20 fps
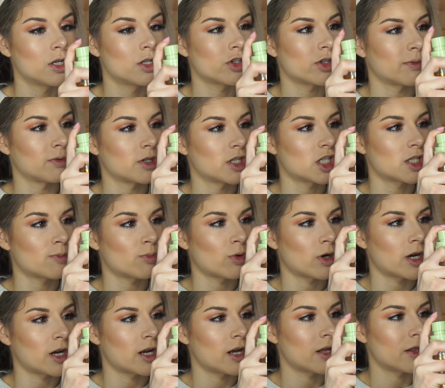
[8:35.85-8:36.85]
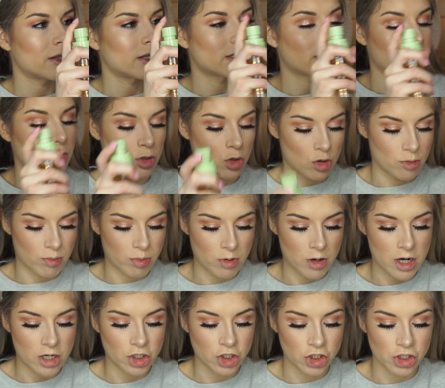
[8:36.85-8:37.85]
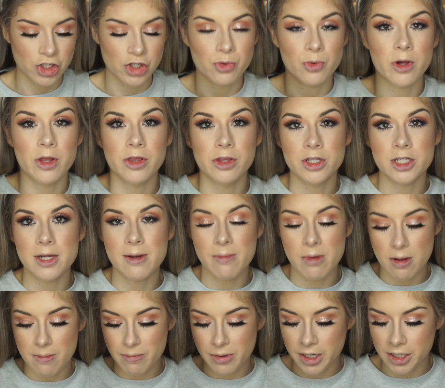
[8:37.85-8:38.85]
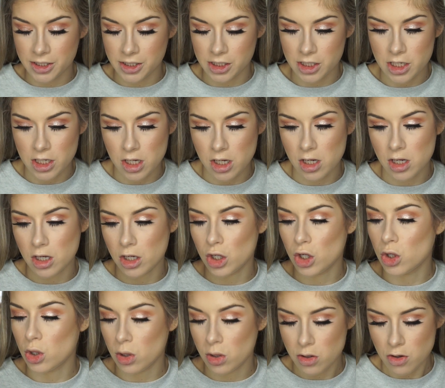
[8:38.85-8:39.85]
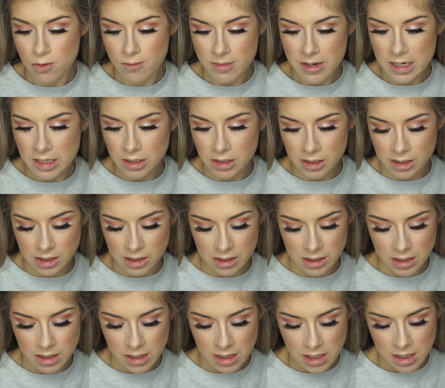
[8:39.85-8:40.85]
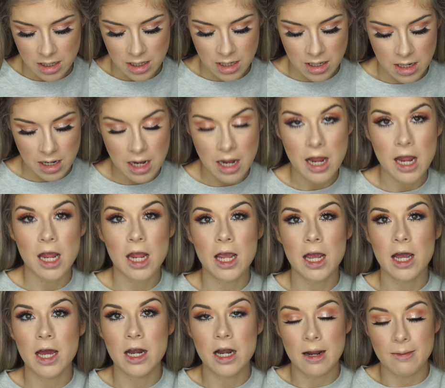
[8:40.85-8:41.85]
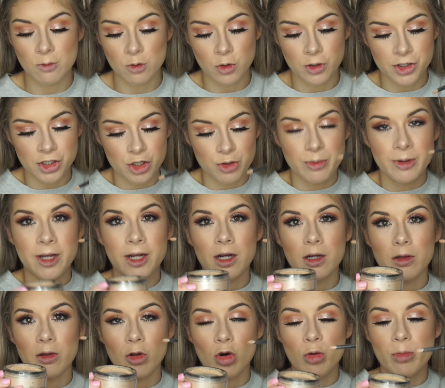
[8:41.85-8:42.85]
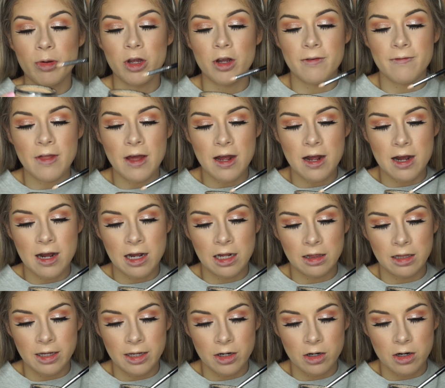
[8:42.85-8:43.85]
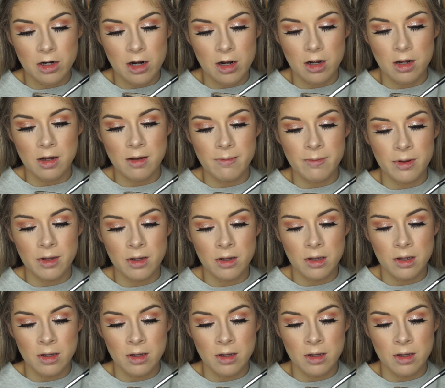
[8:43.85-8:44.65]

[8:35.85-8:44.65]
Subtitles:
So I'm gonna spray this little brush just with some Pixie Glow Mist, and I'm going to pick a little bit of that highlighter up,